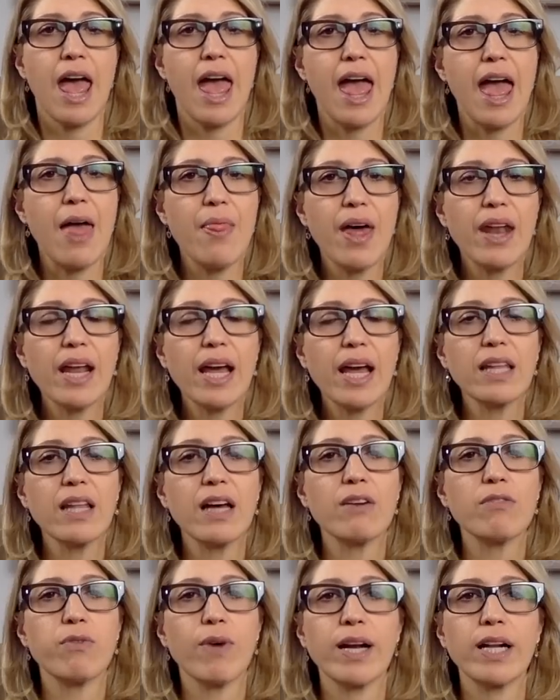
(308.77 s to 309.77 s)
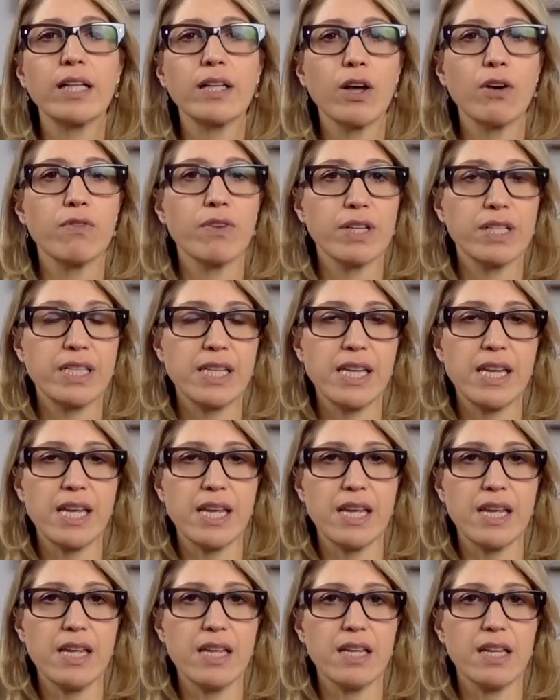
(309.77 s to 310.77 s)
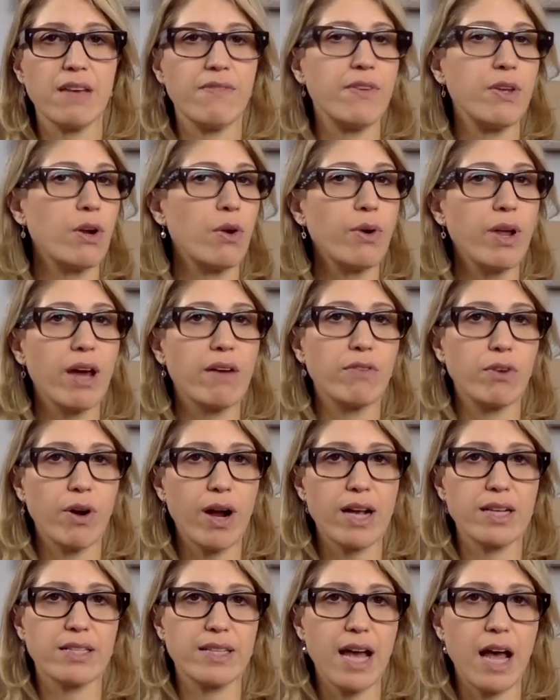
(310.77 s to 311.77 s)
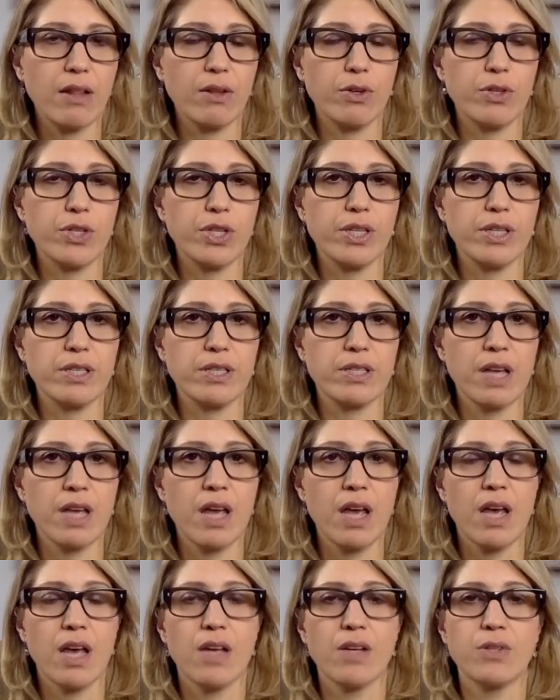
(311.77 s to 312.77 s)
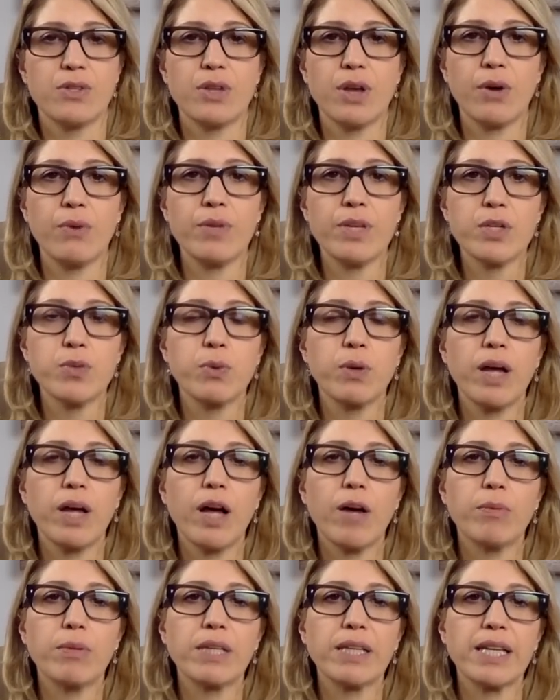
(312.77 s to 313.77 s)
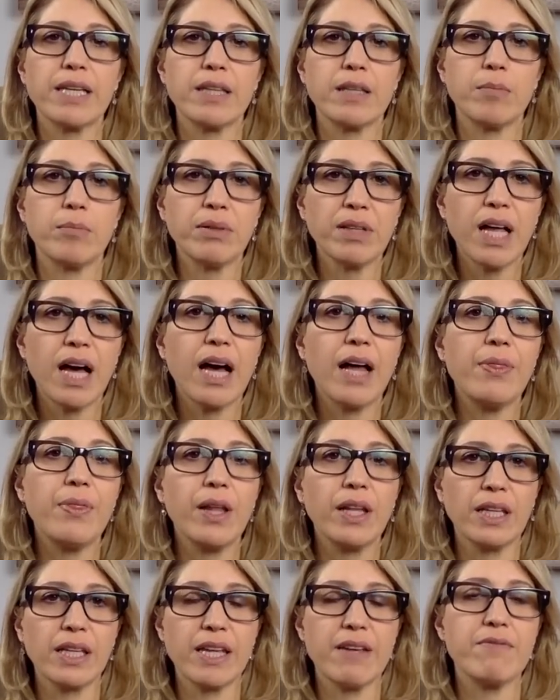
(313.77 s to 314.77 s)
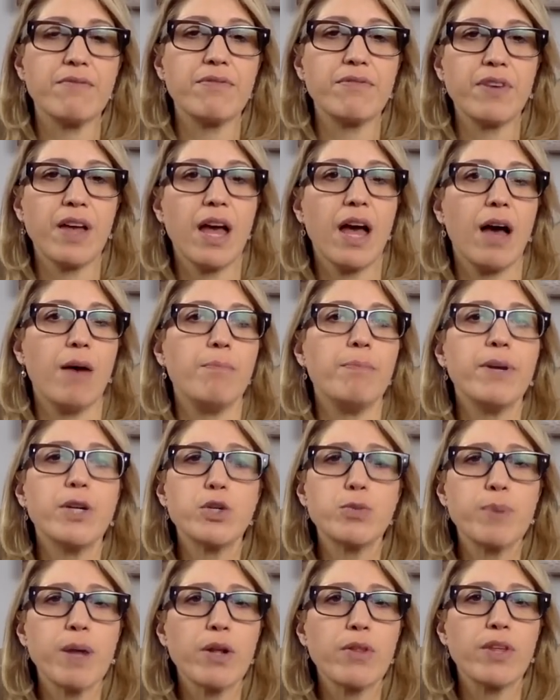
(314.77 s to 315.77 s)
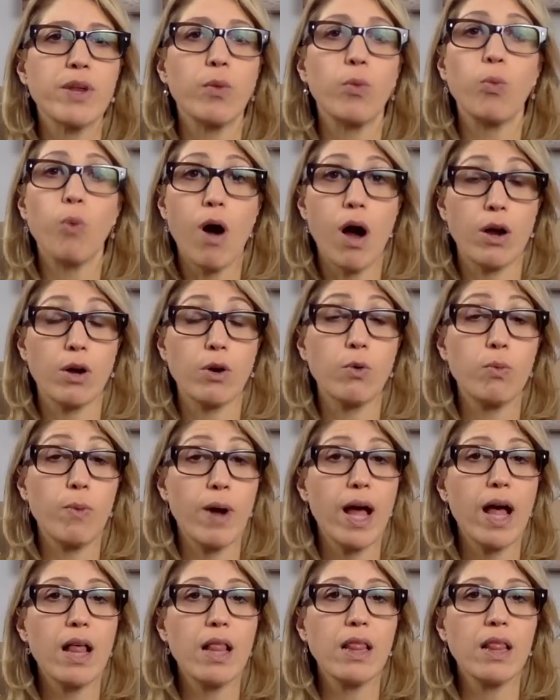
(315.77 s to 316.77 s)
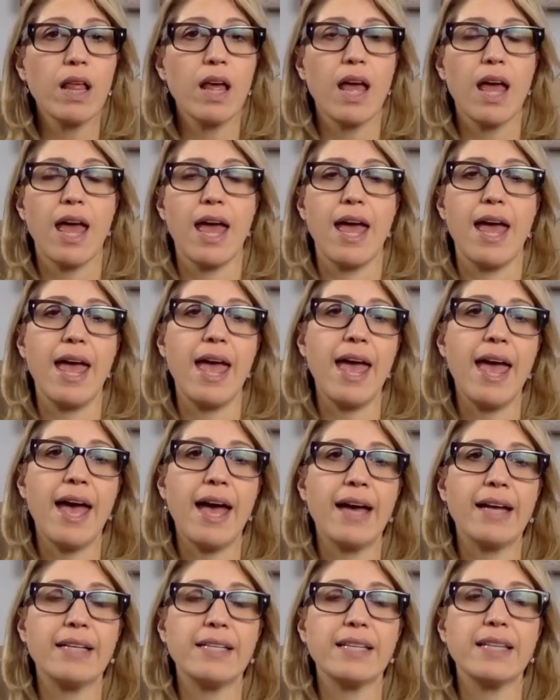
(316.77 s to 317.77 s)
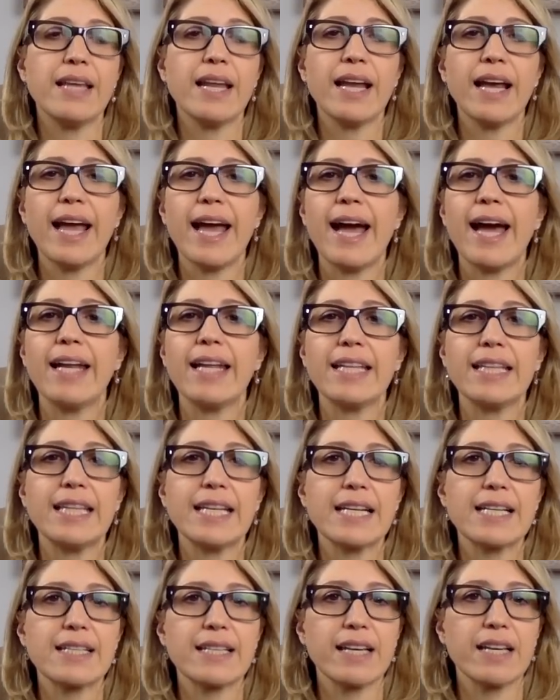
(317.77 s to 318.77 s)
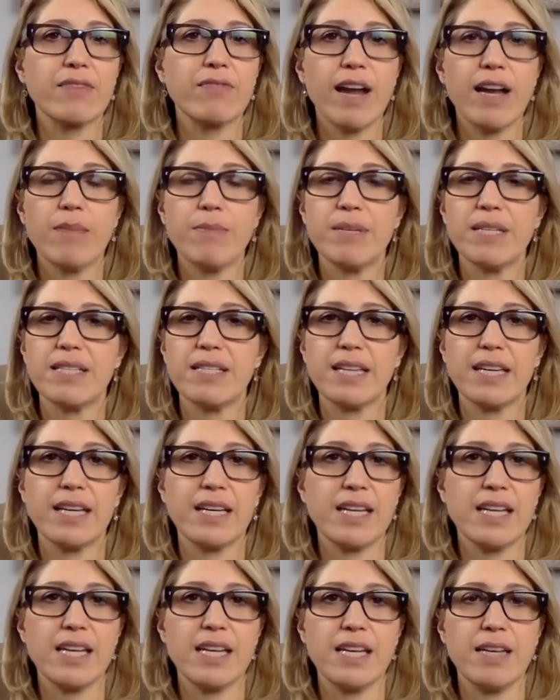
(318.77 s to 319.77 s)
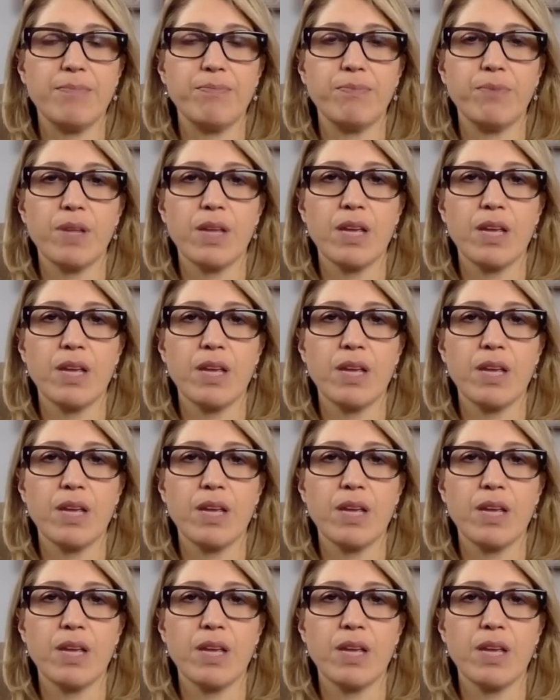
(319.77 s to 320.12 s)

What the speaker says: And then I love red clover tea if you don't have grass allergies. So this will help clean the blood, the lymph, much better than water well. And then I add in things like vitamin C and E.